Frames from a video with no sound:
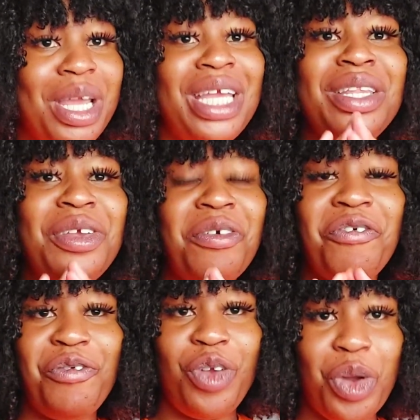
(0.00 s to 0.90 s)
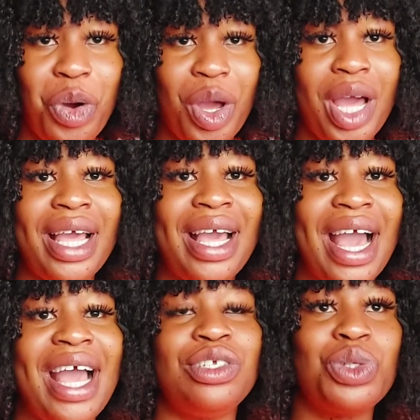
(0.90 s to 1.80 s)
a new vlog,
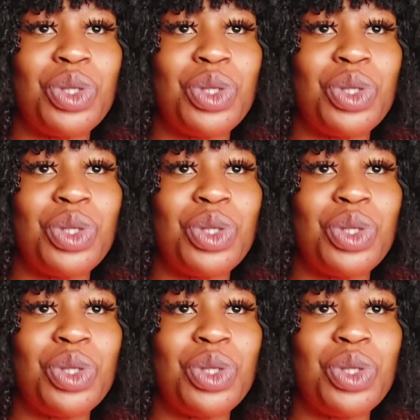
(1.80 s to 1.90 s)
guys.